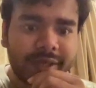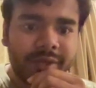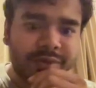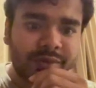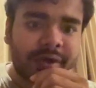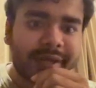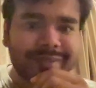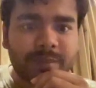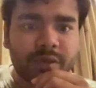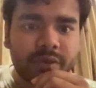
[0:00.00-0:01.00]
So what next
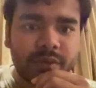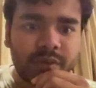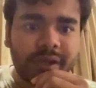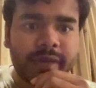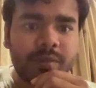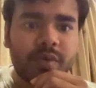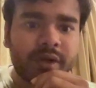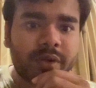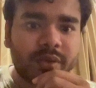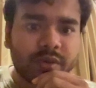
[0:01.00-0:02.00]
I'm going to do, I'm going
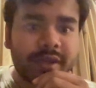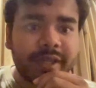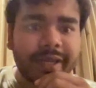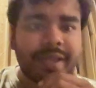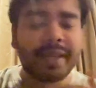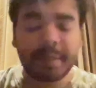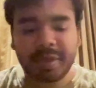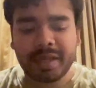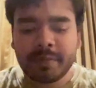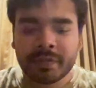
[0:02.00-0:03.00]
to create an
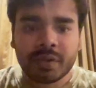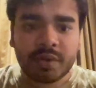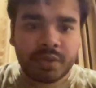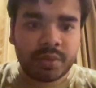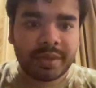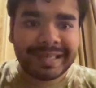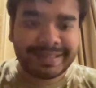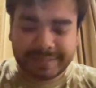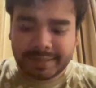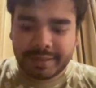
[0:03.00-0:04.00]
API to
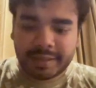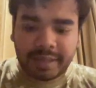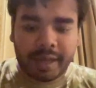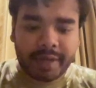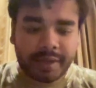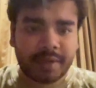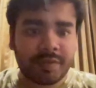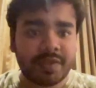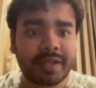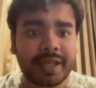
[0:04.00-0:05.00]
listen, and
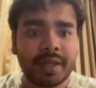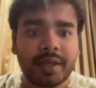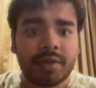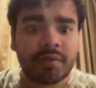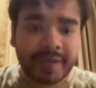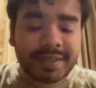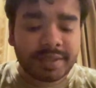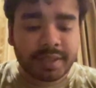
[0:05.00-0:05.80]
which we can fetch,